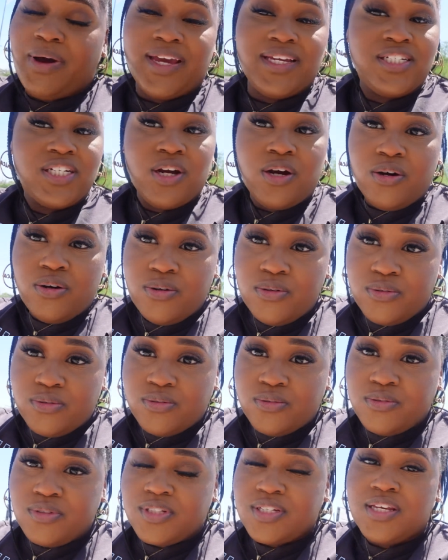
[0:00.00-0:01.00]
Mike
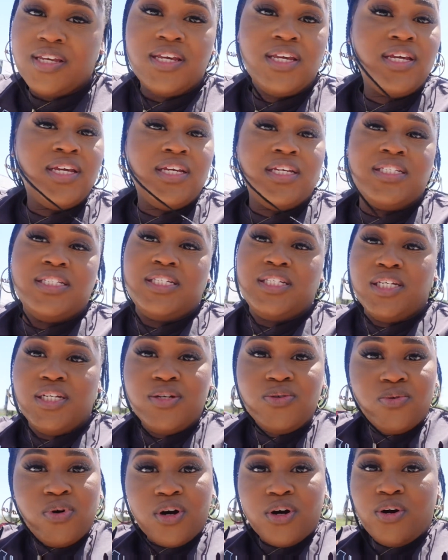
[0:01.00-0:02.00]
Jones,
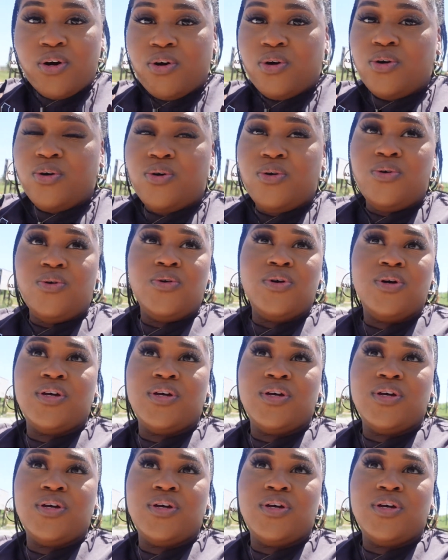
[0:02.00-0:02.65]
Zero,